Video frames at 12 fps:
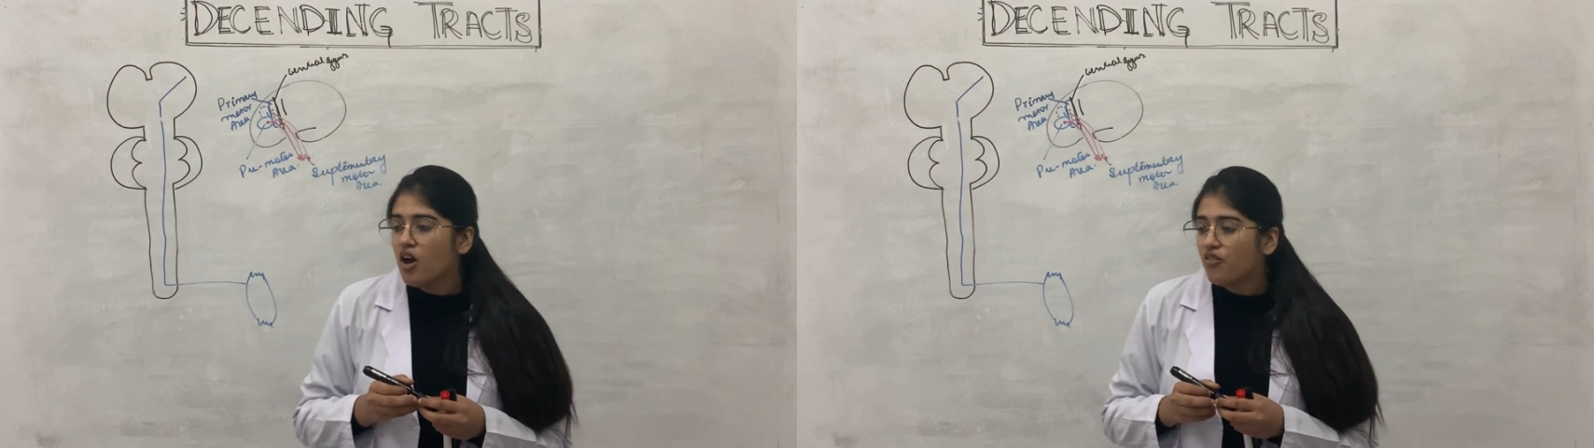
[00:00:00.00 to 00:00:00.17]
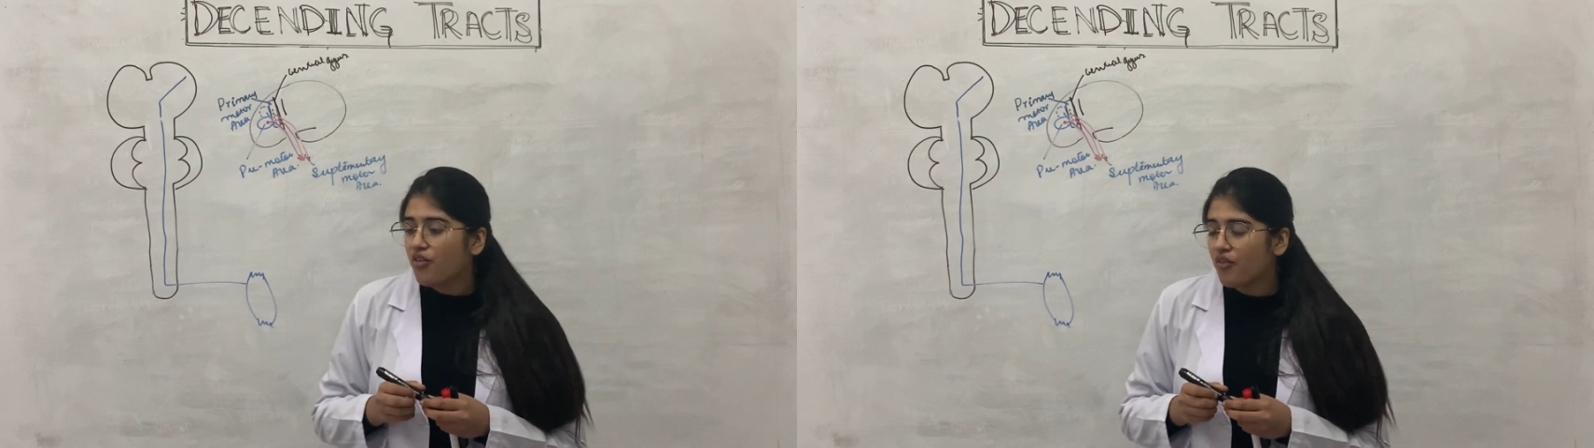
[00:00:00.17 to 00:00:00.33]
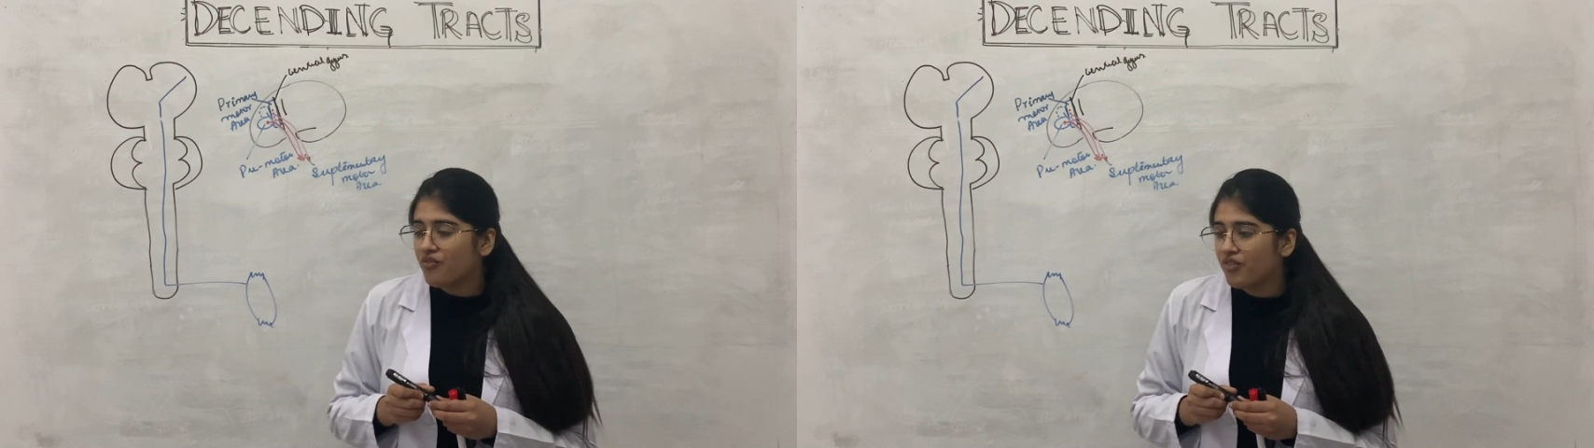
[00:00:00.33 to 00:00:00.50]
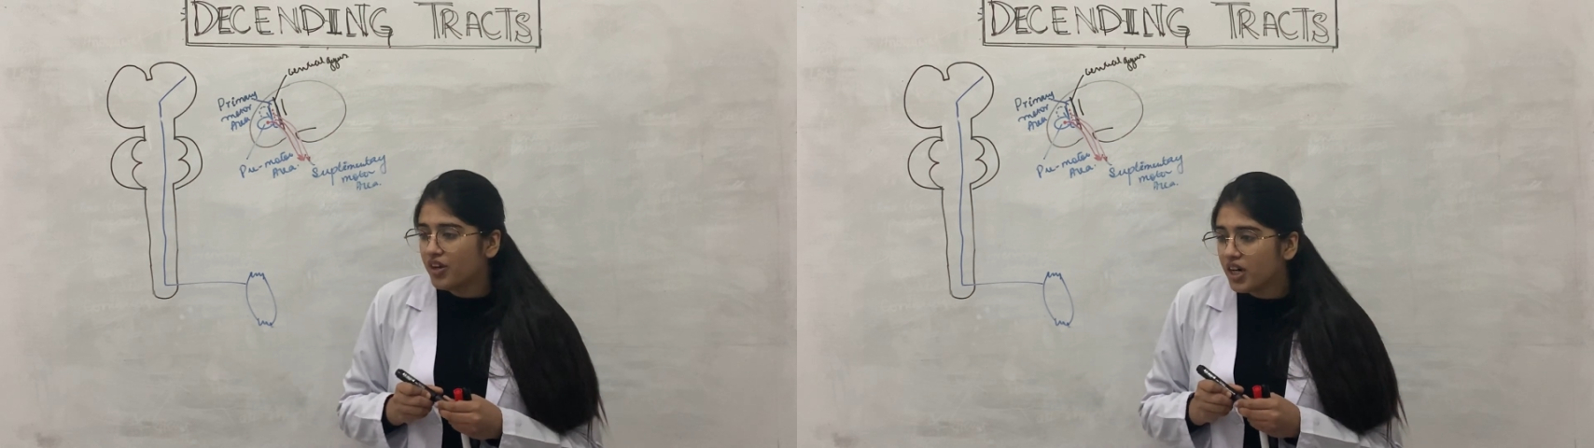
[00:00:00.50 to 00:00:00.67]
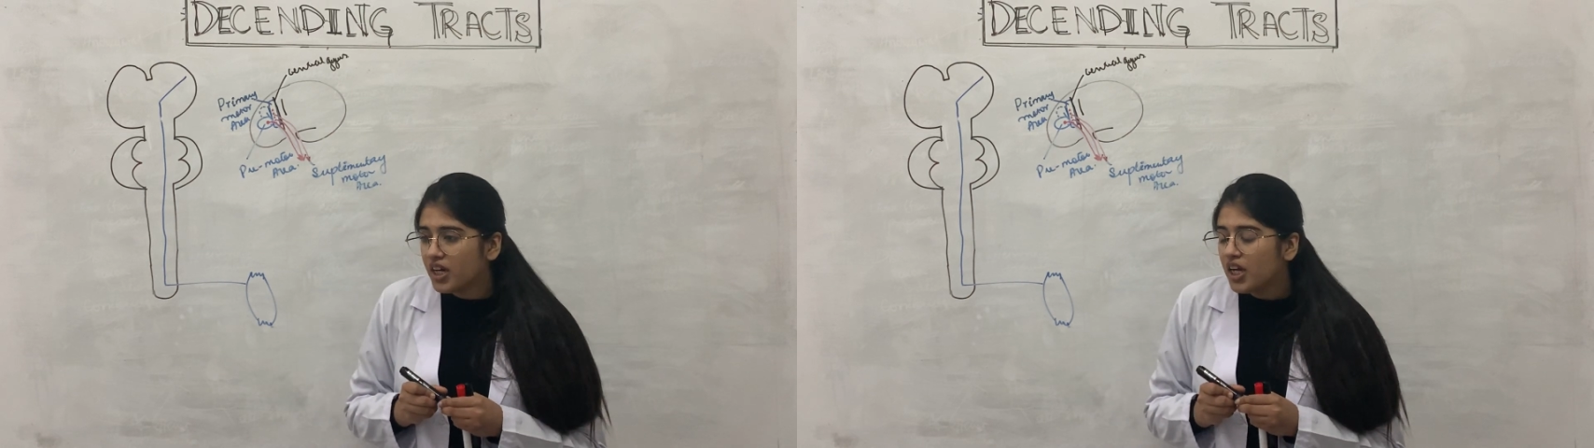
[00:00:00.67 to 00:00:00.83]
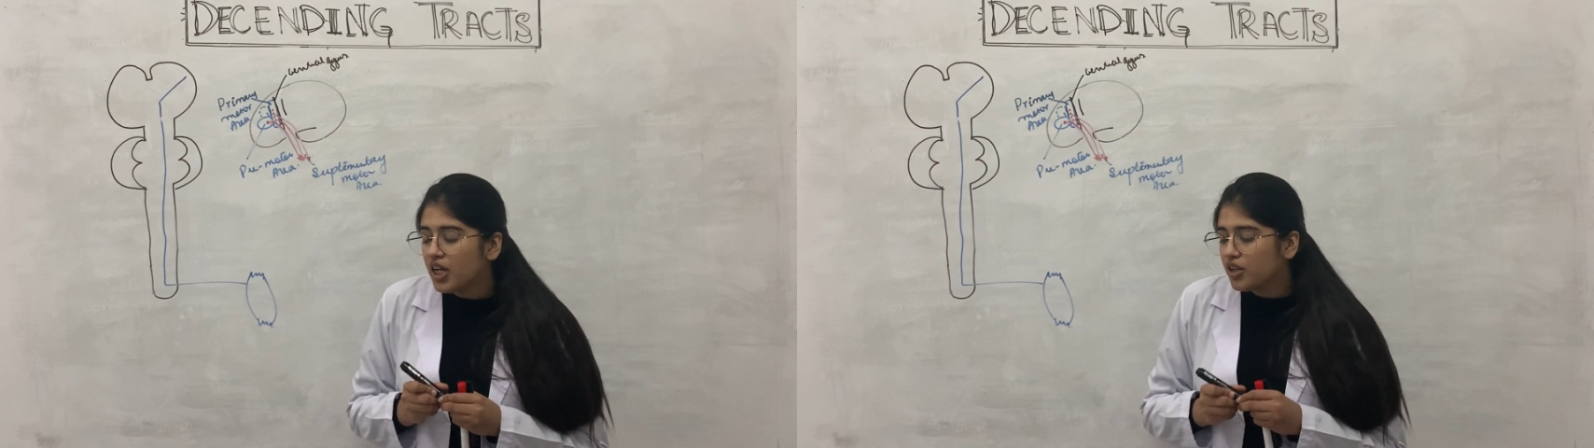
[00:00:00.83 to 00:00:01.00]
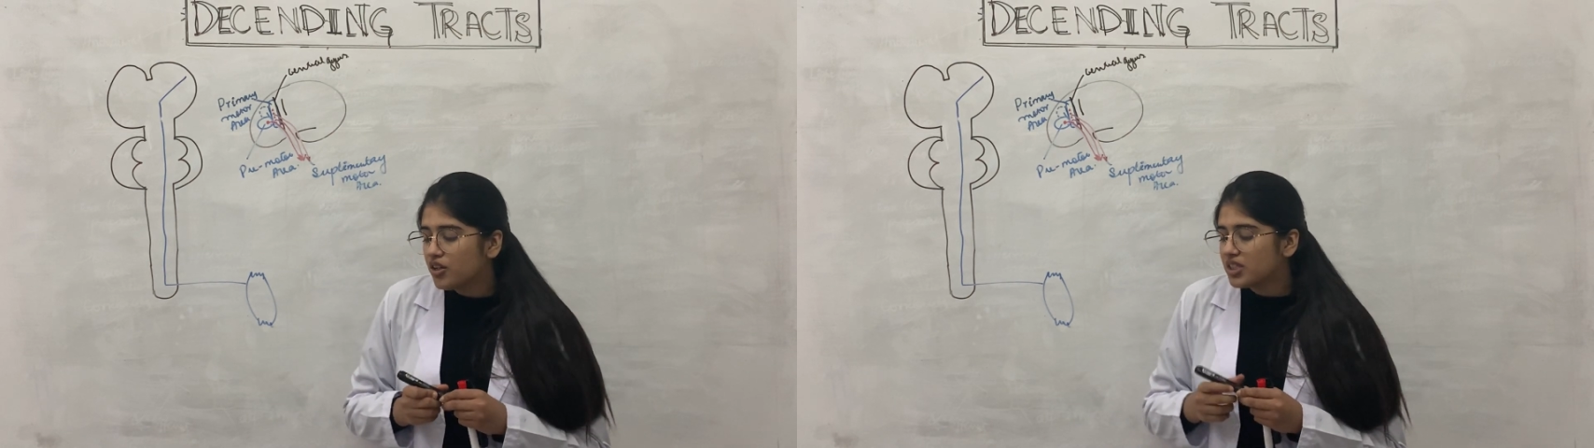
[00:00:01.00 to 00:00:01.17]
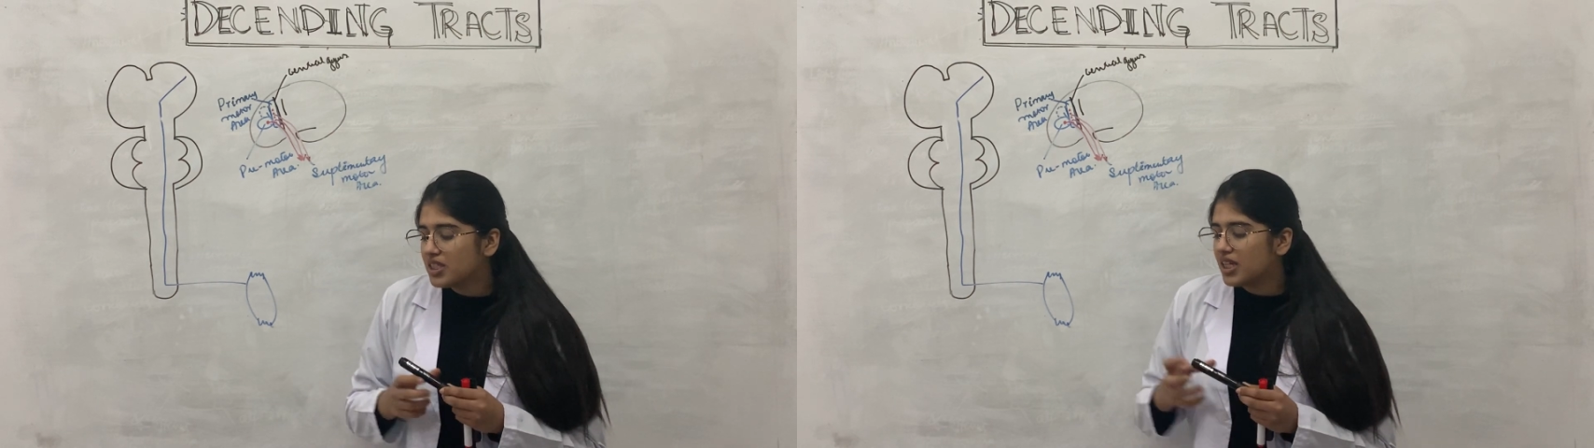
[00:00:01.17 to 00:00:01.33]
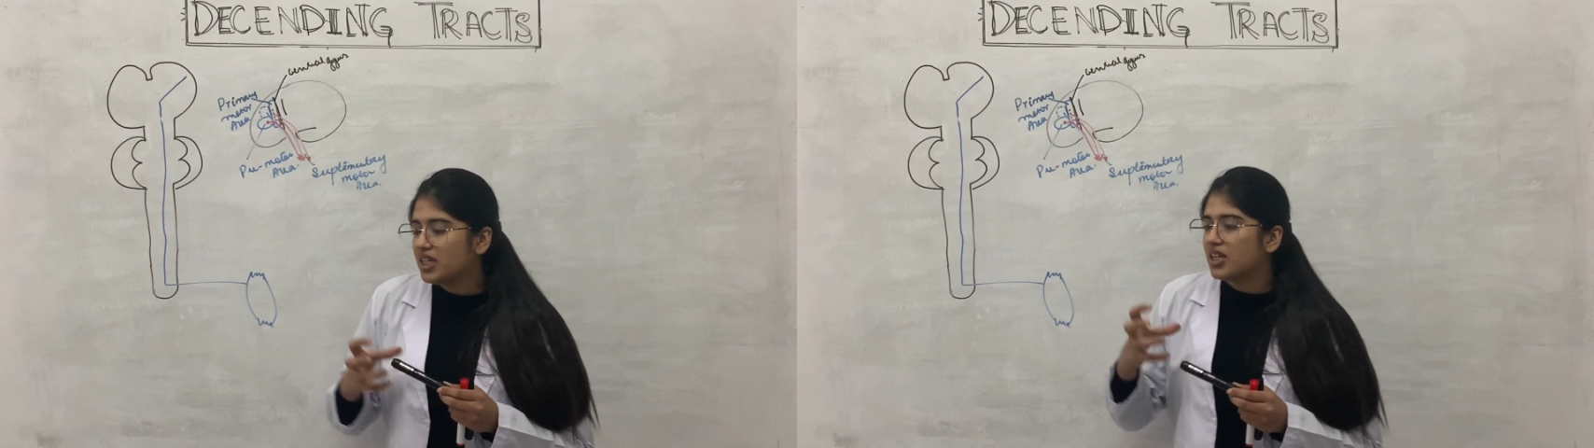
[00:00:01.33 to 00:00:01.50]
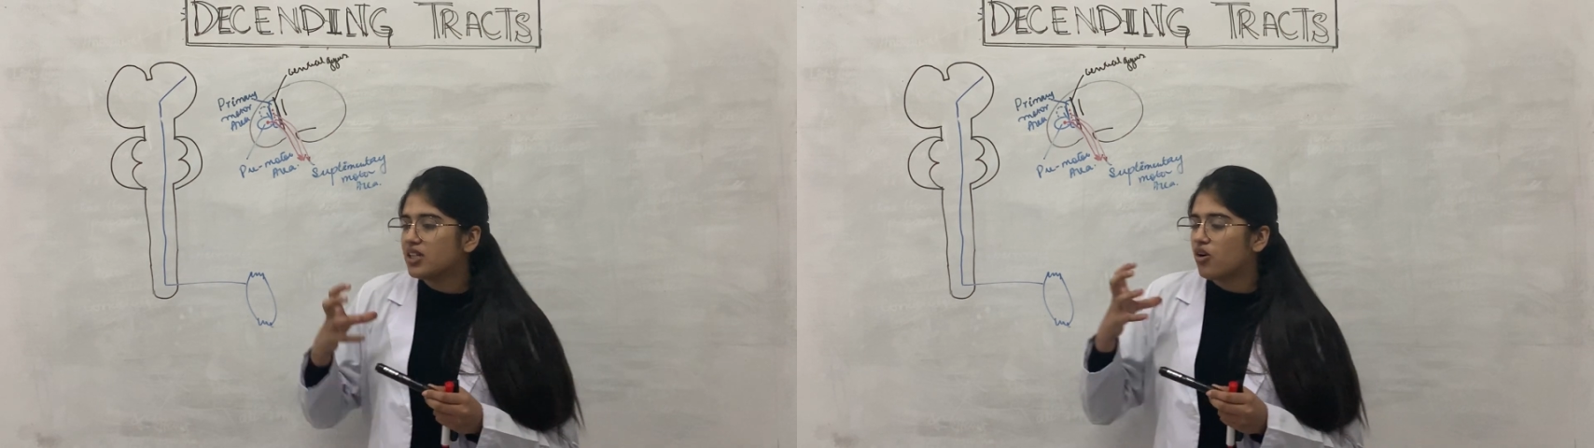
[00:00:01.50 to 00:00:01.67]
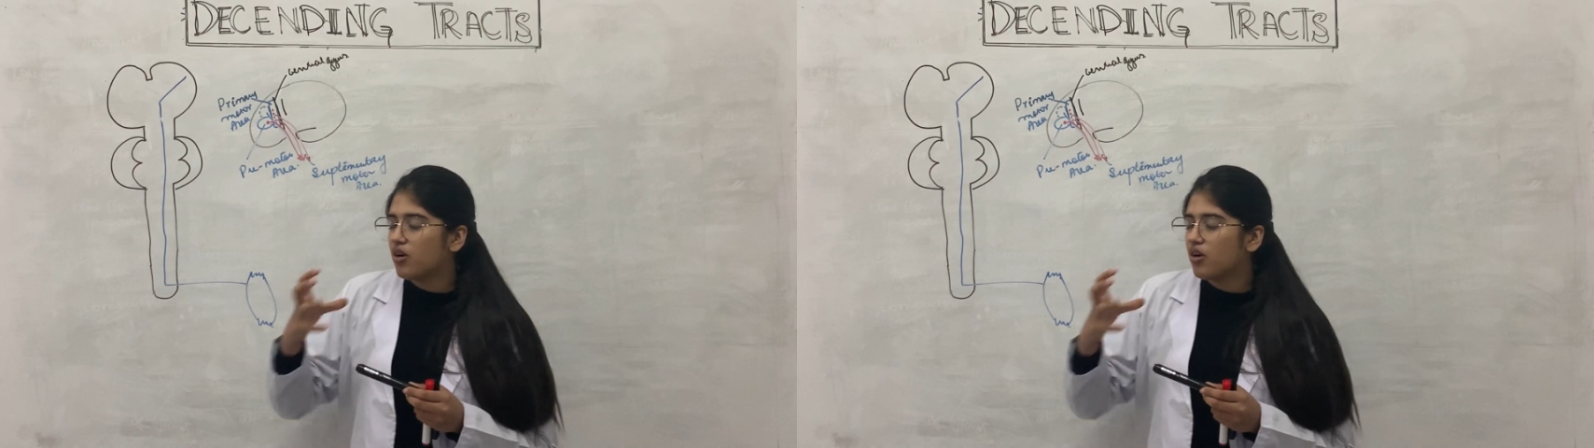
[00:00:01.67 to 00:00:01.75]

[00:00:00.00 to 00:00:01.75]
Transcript: from where your signal